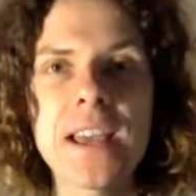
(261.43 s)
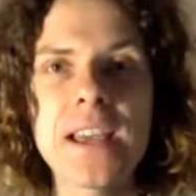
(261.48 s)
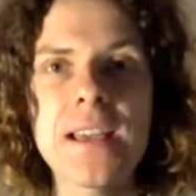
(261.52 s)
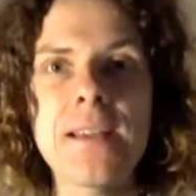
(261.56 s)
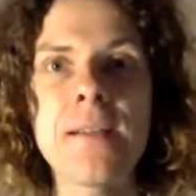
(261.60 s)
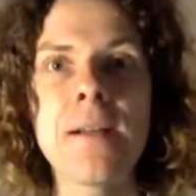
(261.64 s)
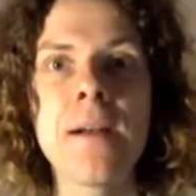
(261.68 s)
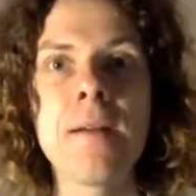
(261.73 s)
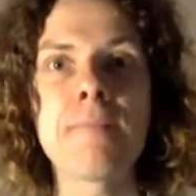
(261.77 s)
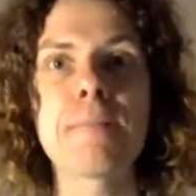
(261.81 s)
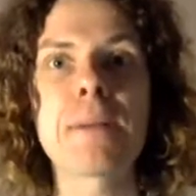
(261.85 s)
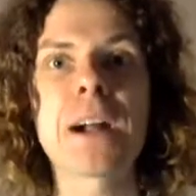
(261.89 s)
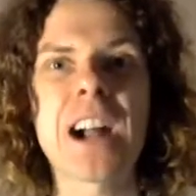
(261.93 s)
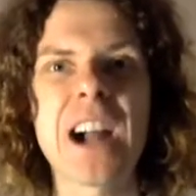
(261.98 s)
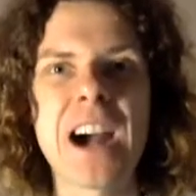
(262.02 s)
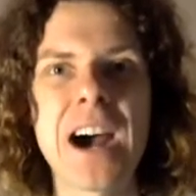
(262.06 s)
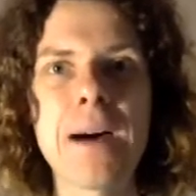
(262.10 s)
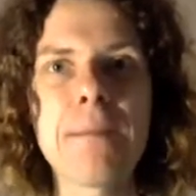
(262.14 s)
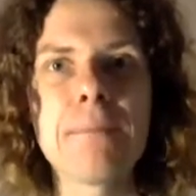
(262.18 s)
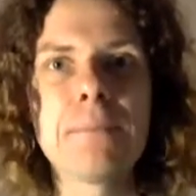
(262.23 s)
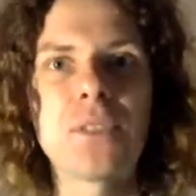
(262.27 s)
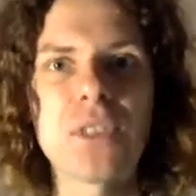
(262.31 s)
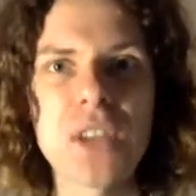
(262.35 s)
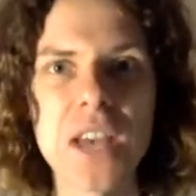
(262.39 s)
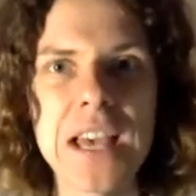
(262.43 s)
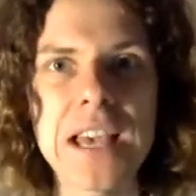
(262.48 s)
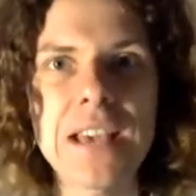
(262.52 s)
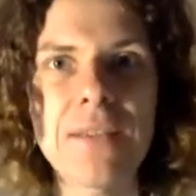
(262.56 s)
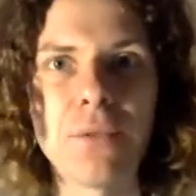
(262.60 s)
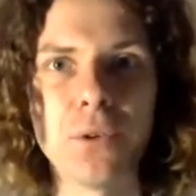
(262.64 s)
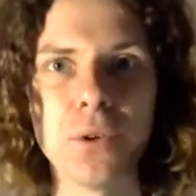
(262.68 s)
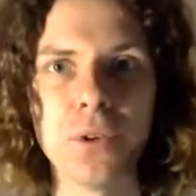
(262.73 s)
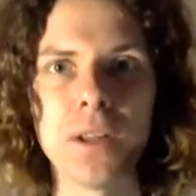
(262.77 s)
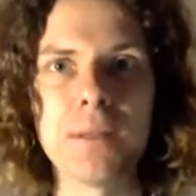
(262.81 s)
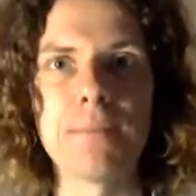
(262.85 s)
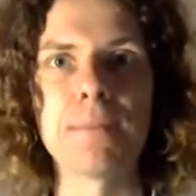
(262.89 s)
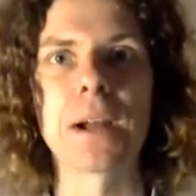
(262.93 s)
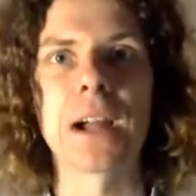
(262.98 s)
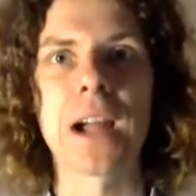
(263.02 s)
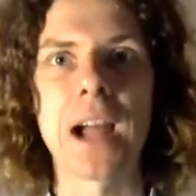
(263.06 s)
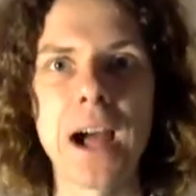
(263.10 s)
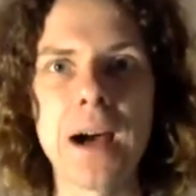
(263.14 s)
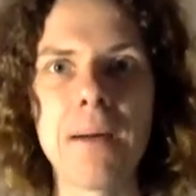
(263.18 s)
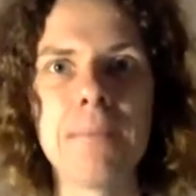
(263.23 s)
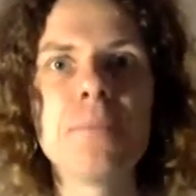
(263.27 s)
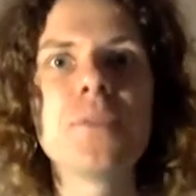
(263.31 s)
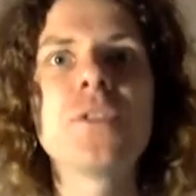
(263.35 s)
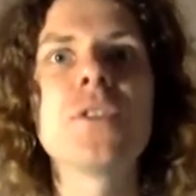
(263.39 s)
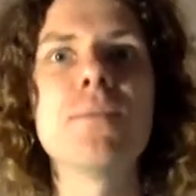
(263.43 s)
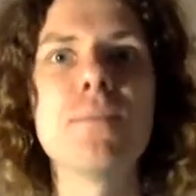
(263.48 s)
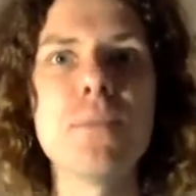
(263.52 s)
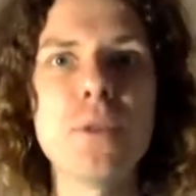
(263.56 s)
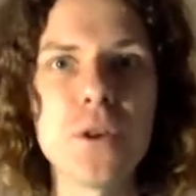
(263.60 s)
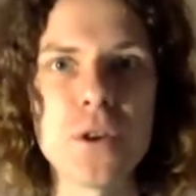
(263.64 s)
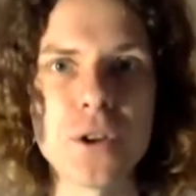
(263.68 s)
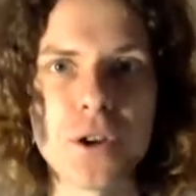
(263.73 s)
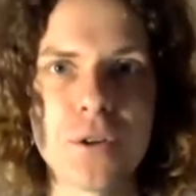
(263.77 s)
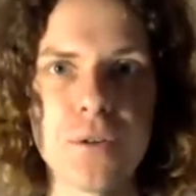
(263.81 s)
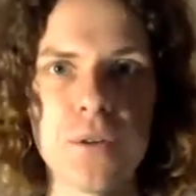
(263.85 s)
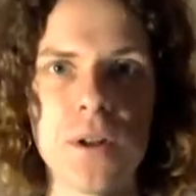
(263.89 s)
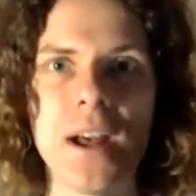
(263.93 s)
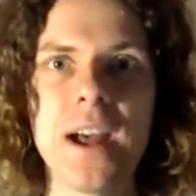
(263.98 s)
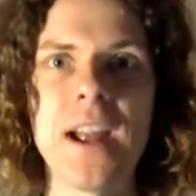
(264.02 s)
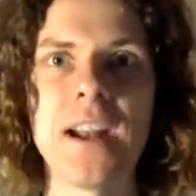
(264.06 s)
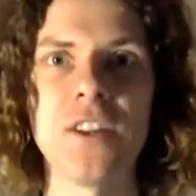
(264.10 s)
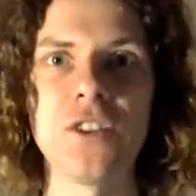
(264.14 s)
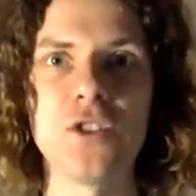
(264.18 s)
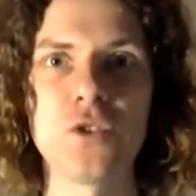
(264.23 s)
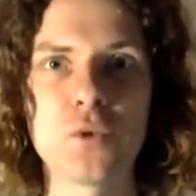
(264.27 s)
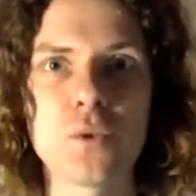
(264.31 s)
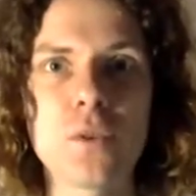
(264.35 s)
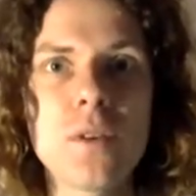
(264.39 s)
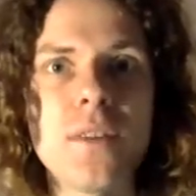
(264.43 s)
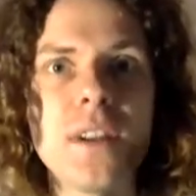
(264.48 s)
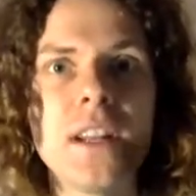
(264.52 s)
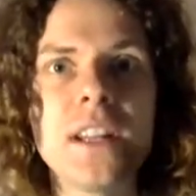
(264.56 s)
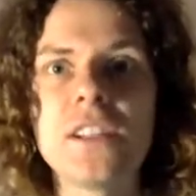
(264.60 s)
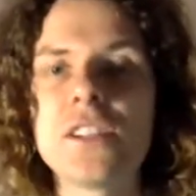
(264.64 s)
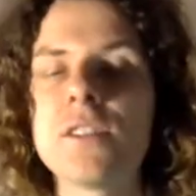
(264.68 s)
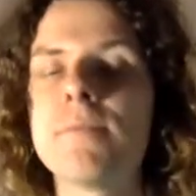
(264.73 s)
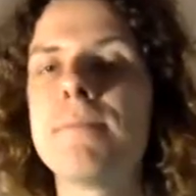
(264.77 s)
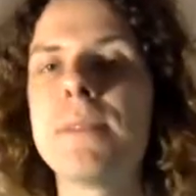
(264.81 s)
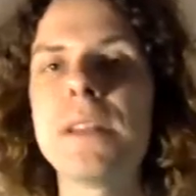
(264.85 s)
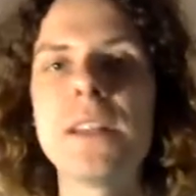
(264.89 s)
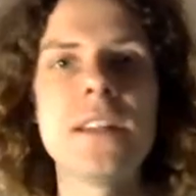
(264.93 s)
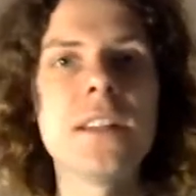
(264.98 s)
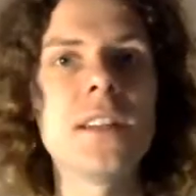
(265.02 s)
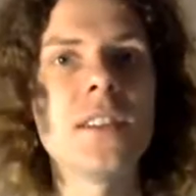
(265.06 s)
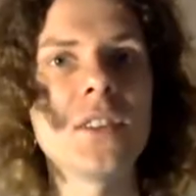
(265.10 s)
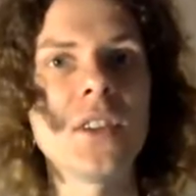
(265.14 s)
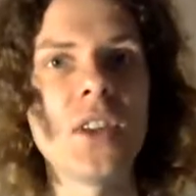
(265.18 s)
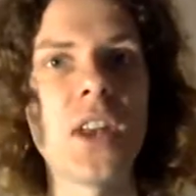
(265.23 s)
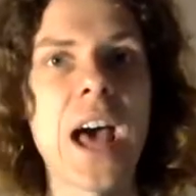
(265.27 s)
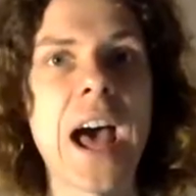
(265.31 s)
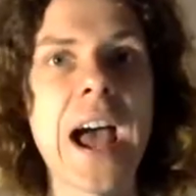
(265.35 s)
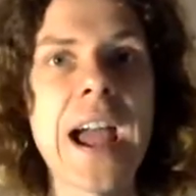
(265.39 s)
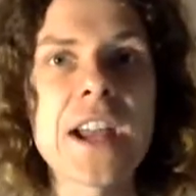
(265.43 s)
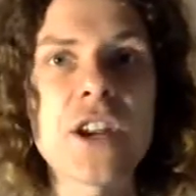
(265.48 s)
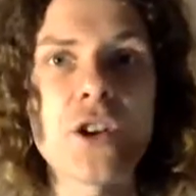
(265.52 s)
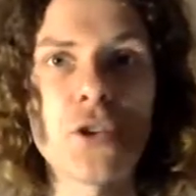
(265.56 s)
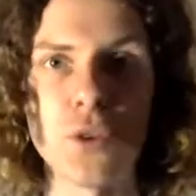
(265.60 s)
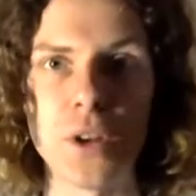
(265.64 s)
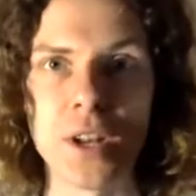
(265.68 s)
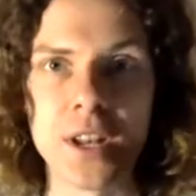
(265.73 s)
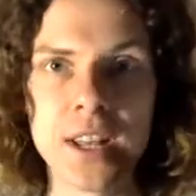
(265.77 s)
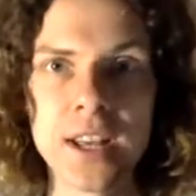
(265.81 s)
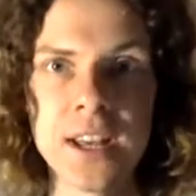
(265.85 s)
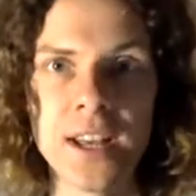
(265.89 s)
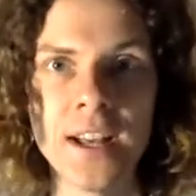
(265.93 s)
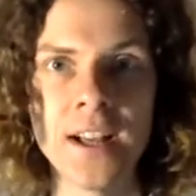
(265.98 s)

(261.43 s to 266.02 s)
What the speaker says: he becomes evil and becomes a murderer and is driven into bitterness and hatred.